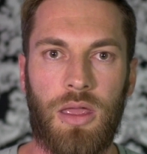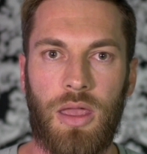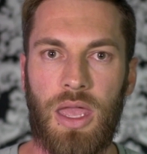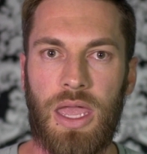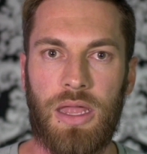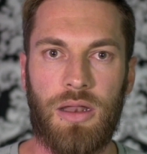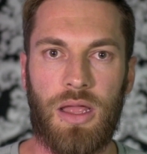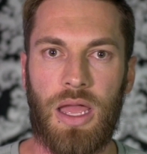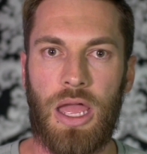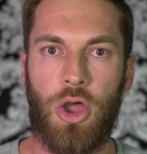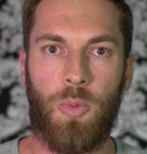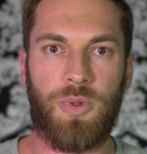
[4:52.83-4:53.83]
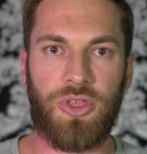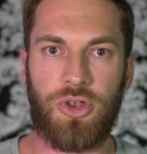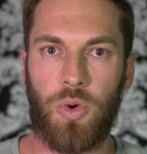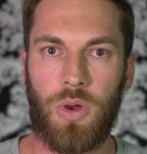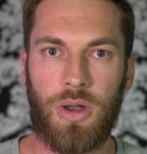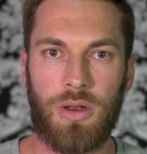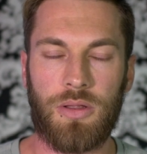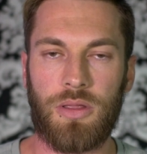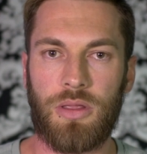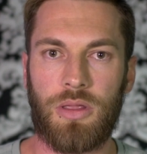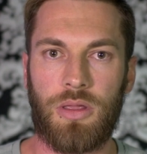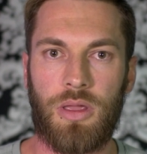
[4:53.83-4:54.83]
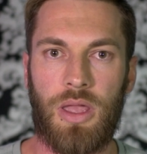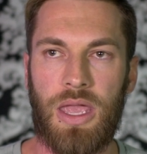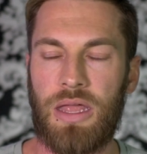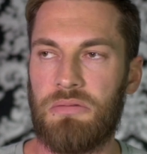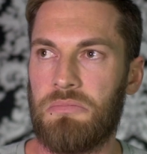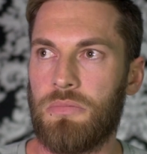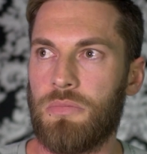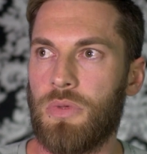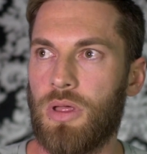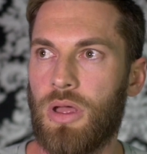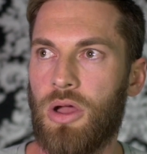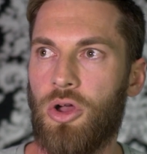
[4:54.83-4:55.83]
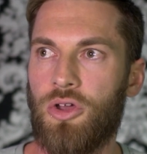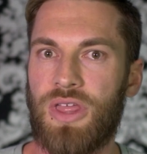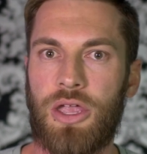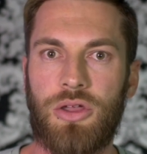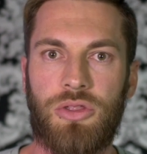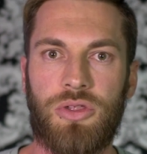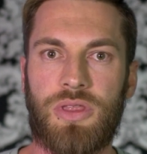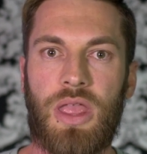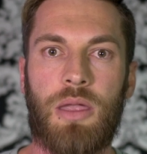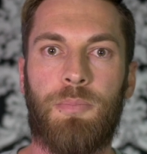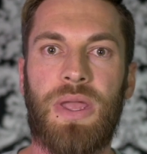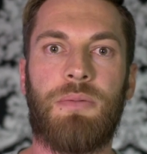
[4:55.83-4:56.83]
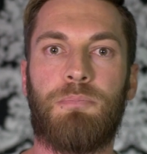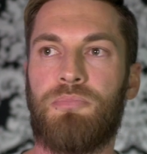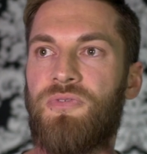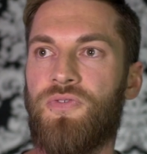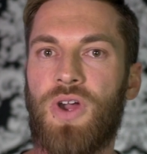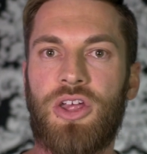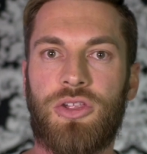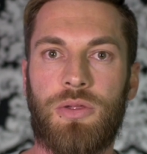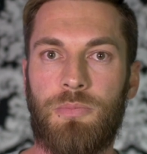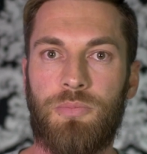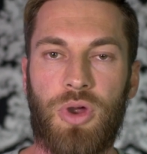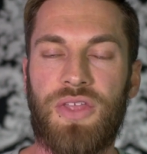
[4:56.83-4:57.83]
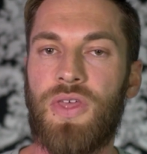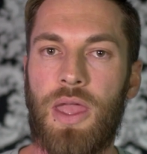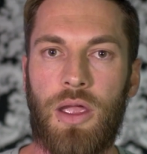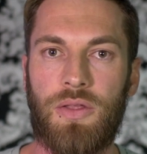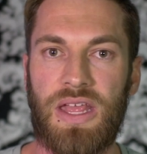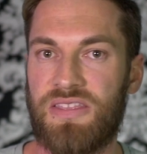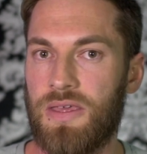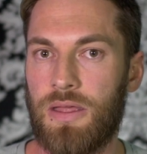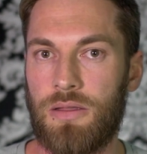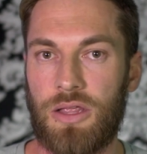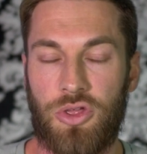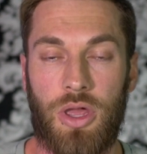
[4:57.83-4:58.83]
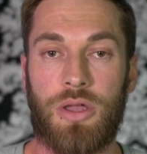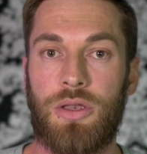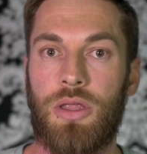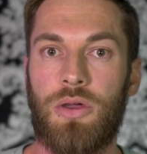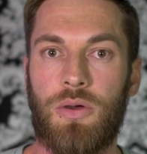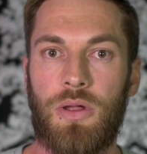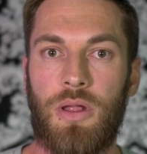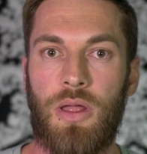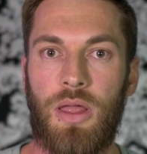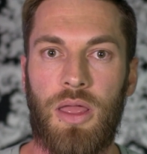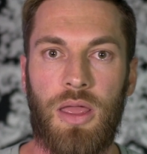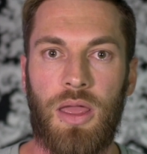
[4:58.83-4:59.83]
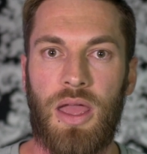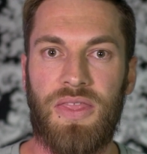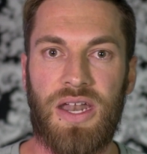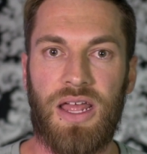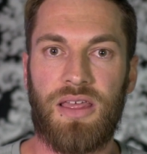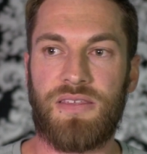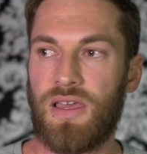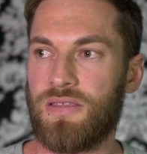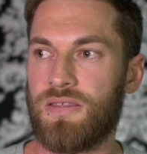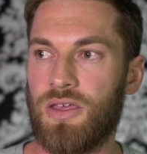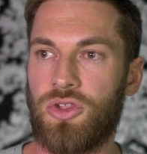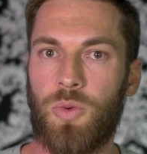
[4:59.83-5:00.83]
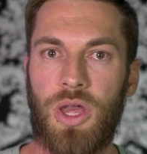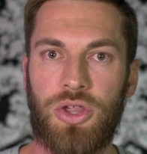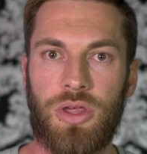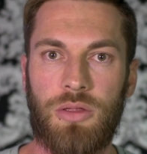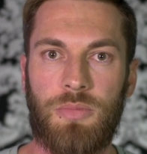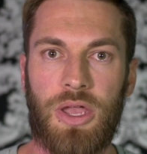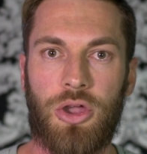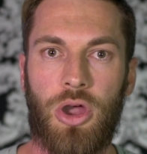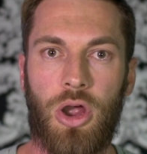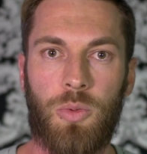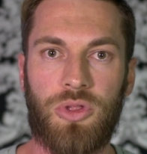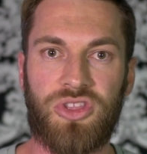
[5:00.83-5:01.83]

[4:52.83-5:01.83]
And I opened the door, and all I could just take a big, fresh breath of air. That's it. That's all I could do. And then I assessed the situation. My car was